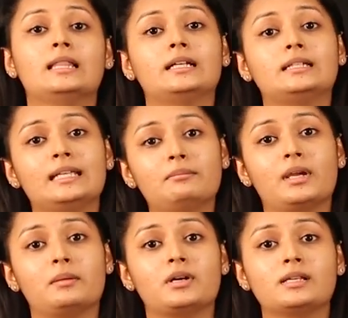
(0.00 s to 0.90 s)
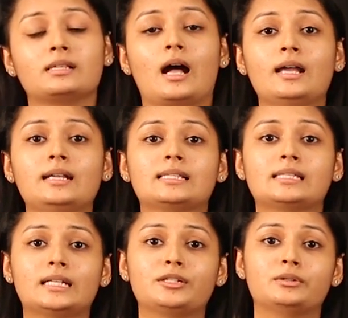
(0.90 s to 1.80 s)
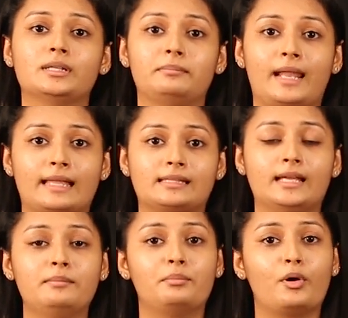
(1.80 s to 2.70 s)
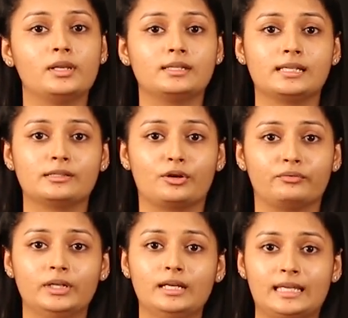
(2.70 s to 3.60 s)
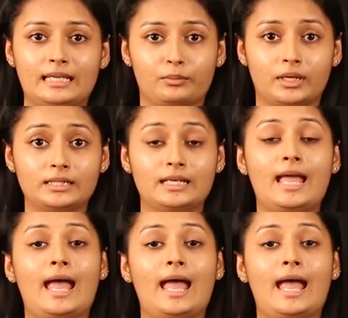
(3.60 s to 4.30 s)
the team members are stick to the plans and policies of the event,